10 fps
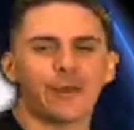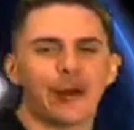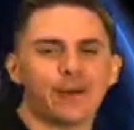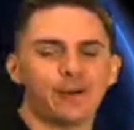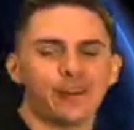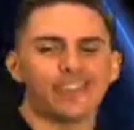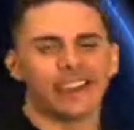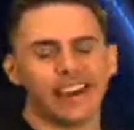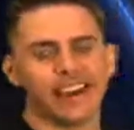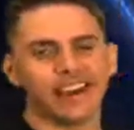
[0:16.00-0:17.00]
Friday boogie
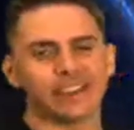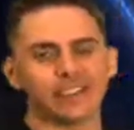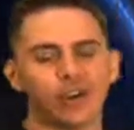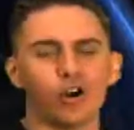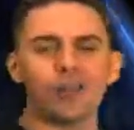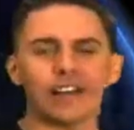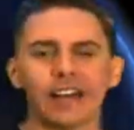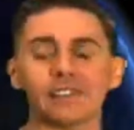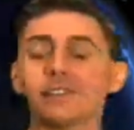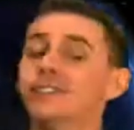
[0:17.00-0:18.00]
today, Cancer.
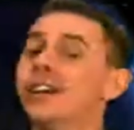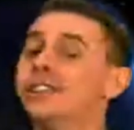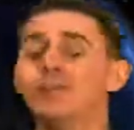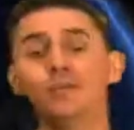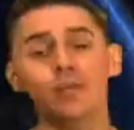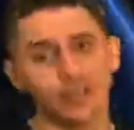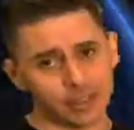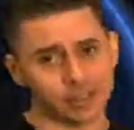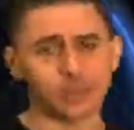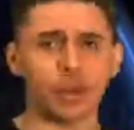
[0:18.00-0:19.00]
Overcast with a chance of
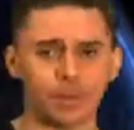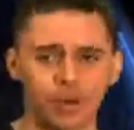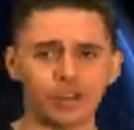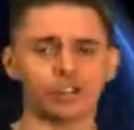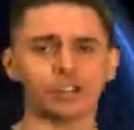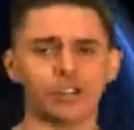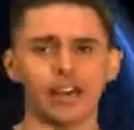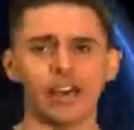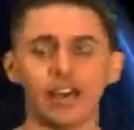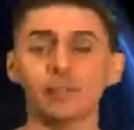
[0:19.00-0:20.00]
moodiness is my prediction
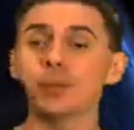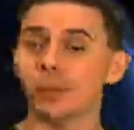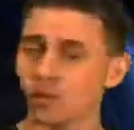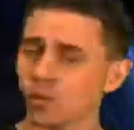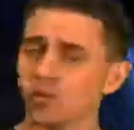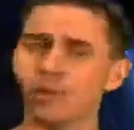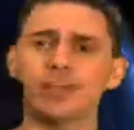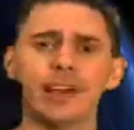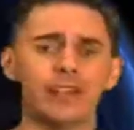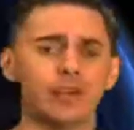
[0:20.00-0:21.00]
today. That's because your ruling
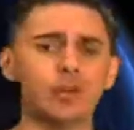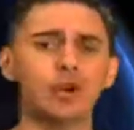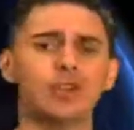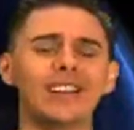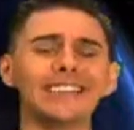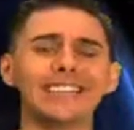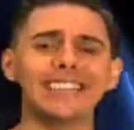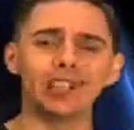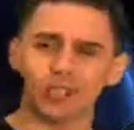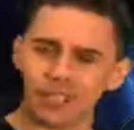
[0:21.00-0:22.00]
planet, the moon, is
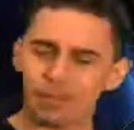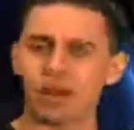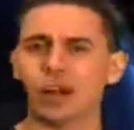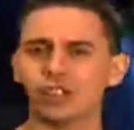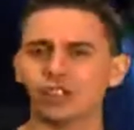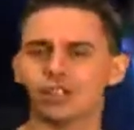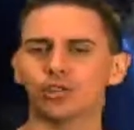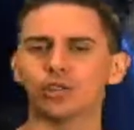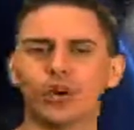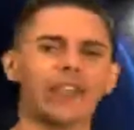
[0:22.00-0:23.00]
in your subconscious,
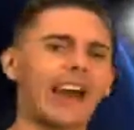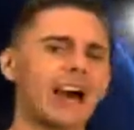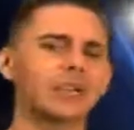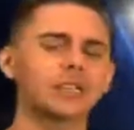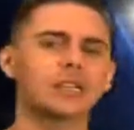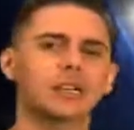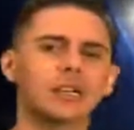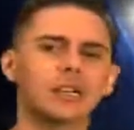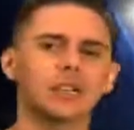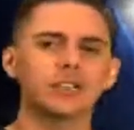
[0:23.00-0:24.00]
the 12th house.
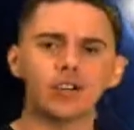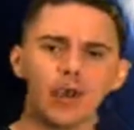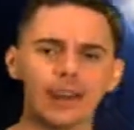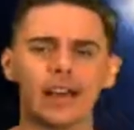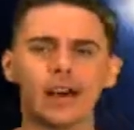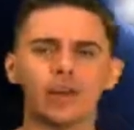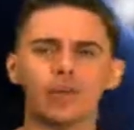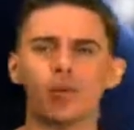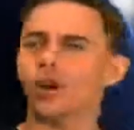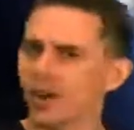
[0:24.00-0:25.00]
So right now,
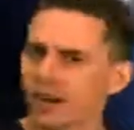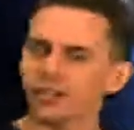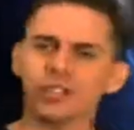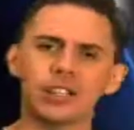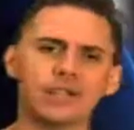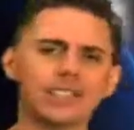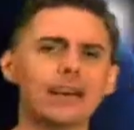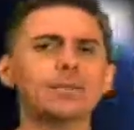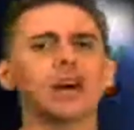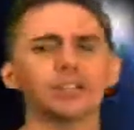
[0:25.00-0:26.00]
you're more conscious of
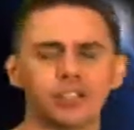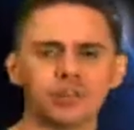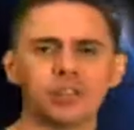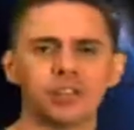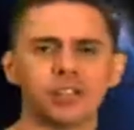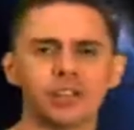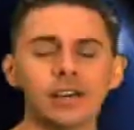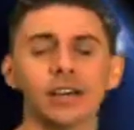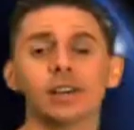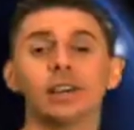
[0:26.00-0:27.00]
subconscious emotions
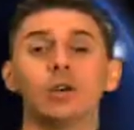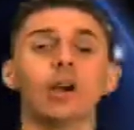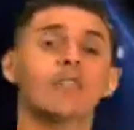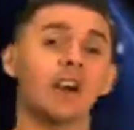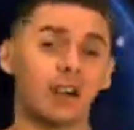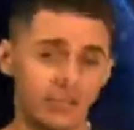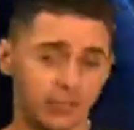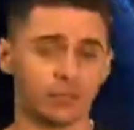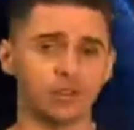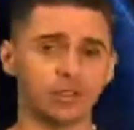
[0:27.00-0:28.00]
than you are of
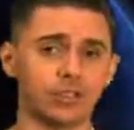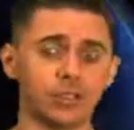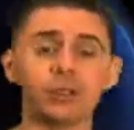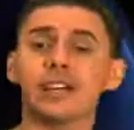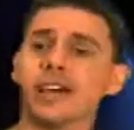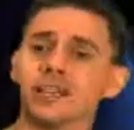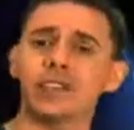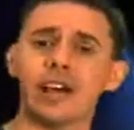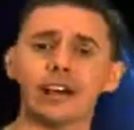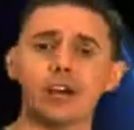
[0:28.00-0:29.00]
conscious emotions. And most
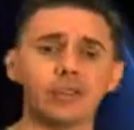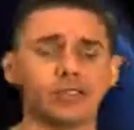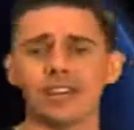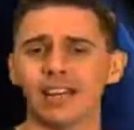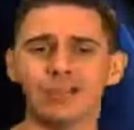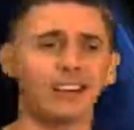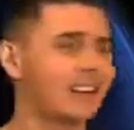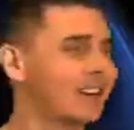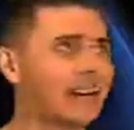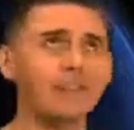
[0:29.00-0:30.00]
cancers I know just say to me,
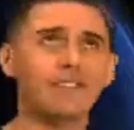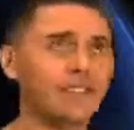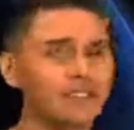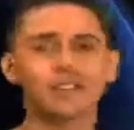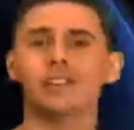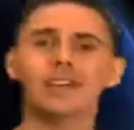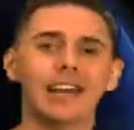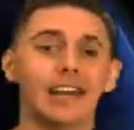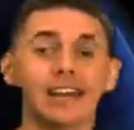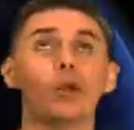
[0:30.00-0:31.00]
I'm not feeling good
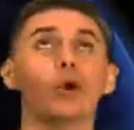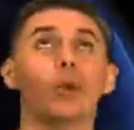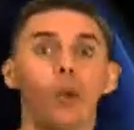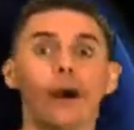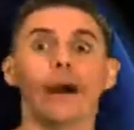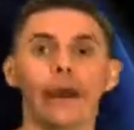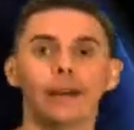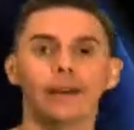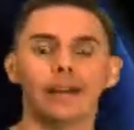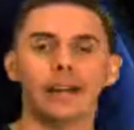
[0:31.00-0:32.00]
today and I don't know why.
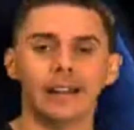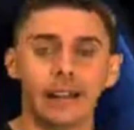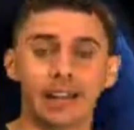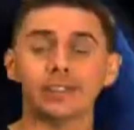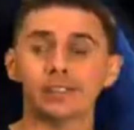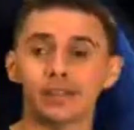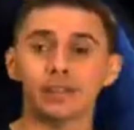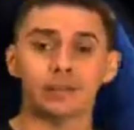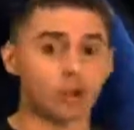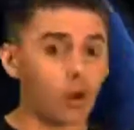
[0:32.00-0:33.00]
And the cancers
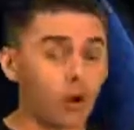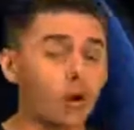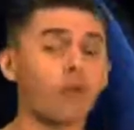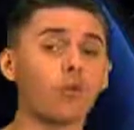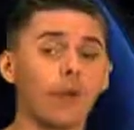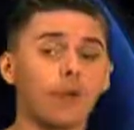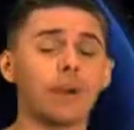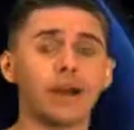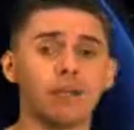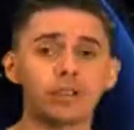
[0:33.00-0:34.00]
sometimes are overwhelmed
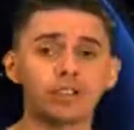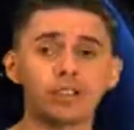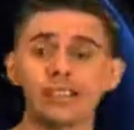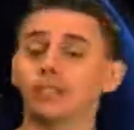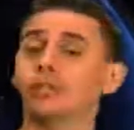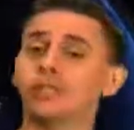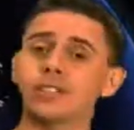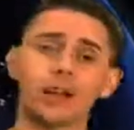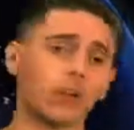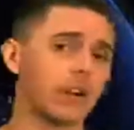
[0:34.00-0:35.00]
by emotion. They don't
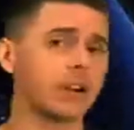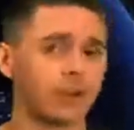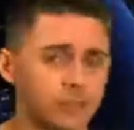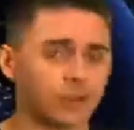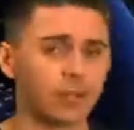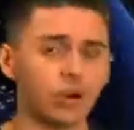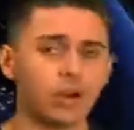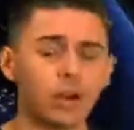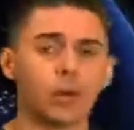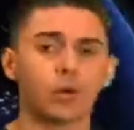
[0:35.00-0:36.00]
understand where it comes from.
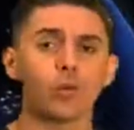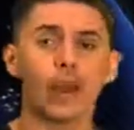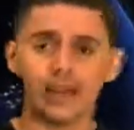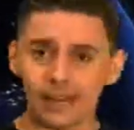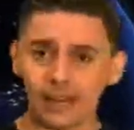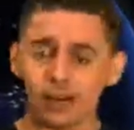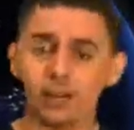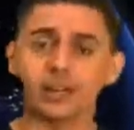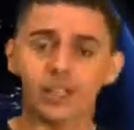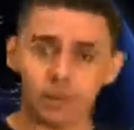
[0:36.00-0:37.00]
Well, right
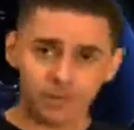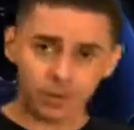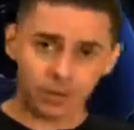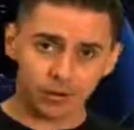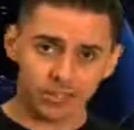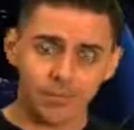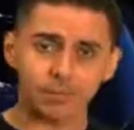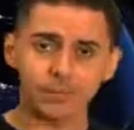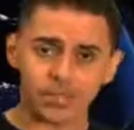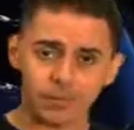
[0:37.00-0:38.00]
now, it's coming from your
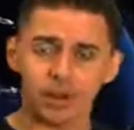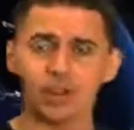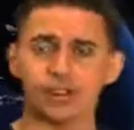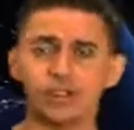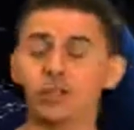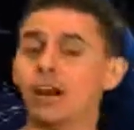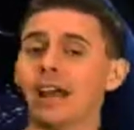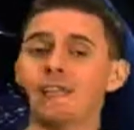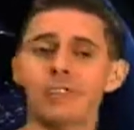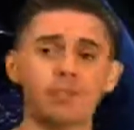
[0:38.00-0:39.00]
deep subconscious. You might
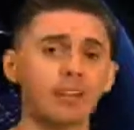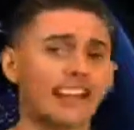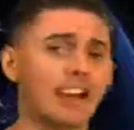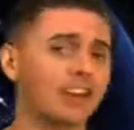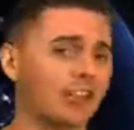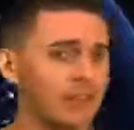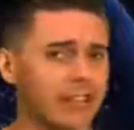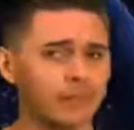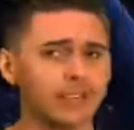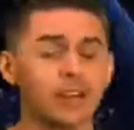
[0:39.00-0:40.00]
have this playing out in
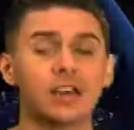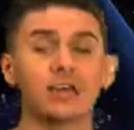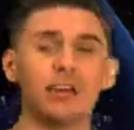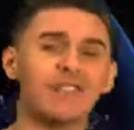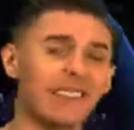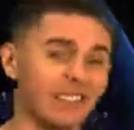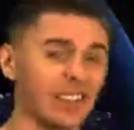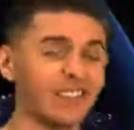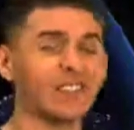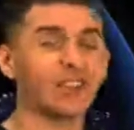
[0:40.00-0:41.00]
dreams. You might find
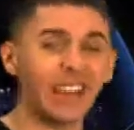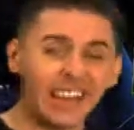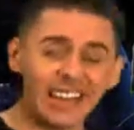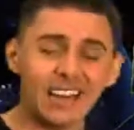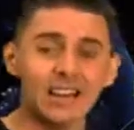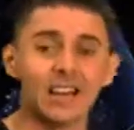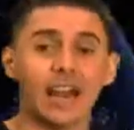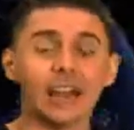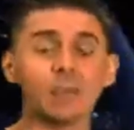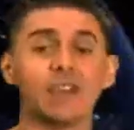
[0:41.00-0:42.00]
yourself cranky,
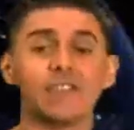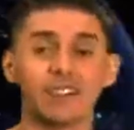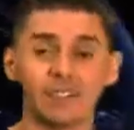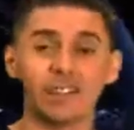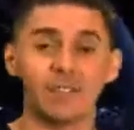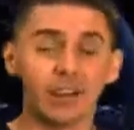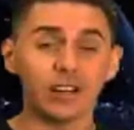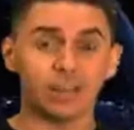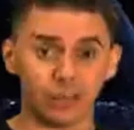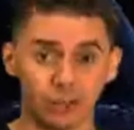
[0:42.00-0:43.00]
and you might find yourself
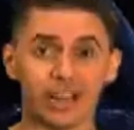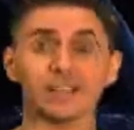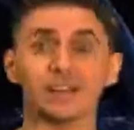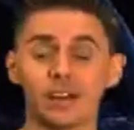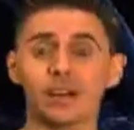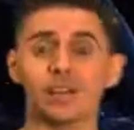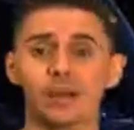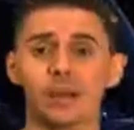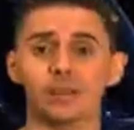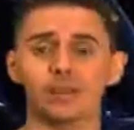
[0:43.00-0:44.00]
wanting to project on other
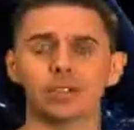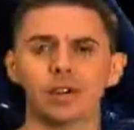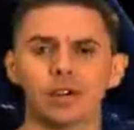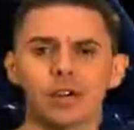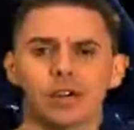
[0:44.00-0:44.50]
people. So